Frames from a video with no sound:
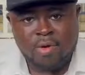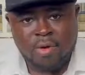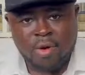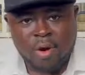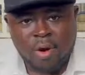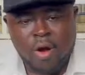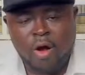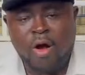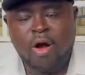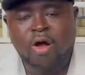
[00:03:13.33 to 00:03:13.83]

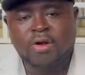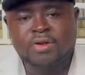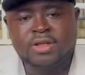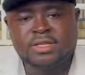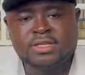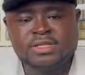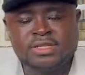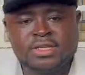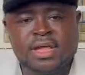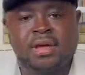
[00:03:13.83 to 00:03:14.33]
All
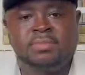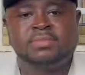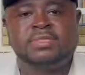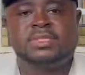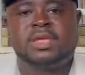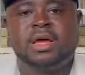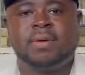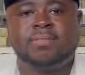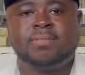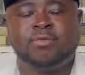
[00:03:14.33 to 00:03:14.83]
this sums
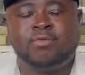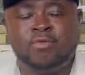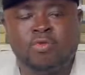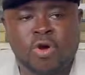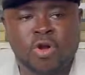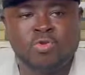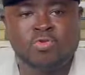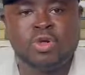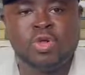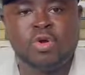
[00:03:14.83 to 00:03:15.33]
up
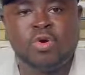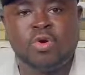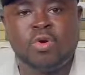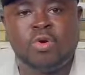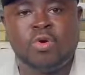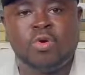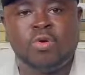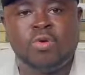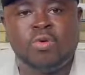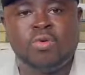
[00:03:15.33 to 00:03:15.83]
what we
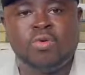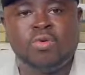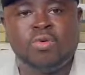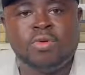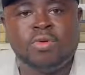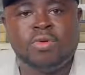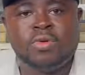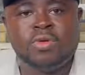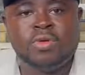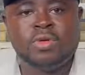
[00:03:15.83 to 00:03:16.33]
call
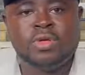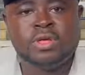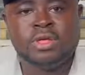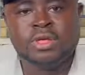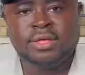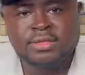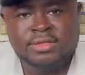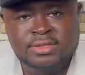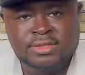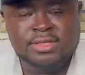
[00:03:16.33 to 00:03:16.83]

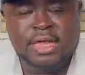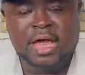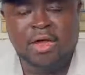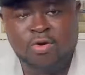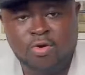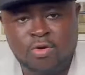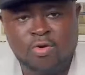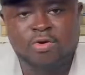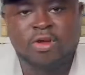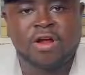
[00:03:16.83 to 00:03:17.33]

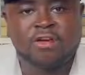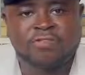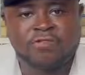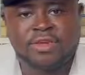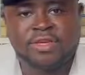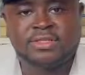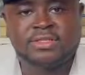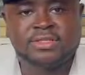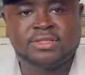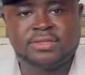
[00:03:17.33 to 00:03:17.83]

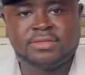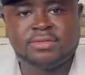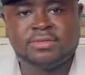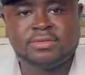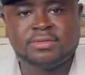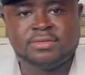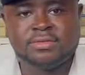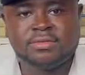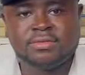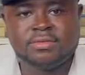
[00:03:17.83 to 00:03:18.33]
psychographics.
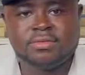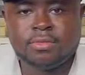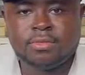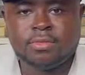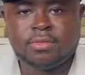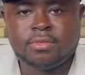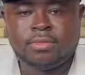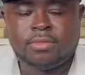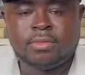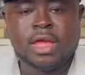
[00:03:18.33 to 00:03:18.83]

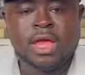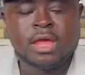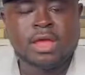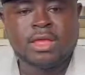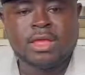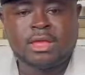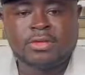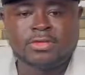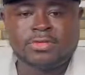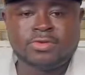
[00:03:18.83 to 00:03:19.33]

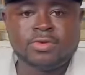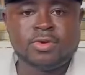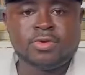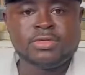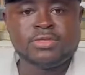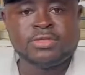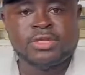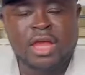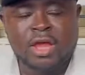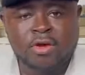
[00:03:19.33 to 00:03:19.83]
Yes, so
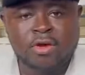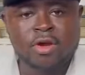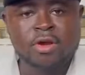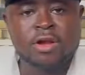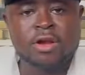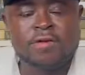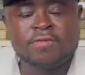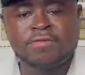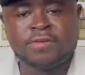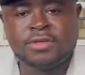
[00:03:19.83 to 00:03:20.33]

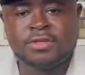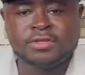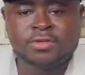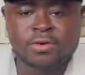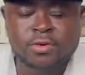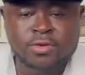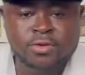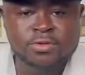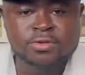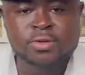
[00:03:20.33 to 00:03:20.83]
psychographics
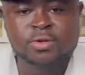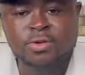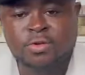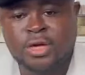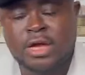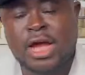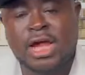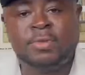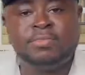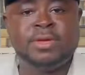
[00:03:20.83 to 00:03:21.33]
also
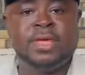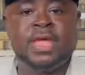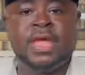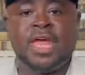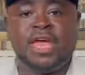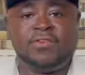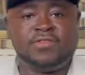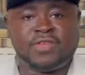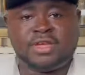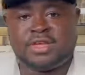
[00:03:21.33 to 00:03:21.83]
look at
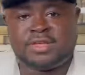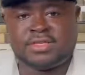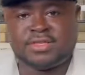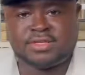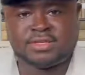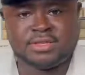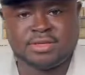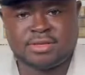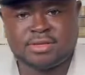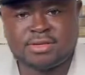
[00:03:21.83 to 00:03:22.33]
behaviors.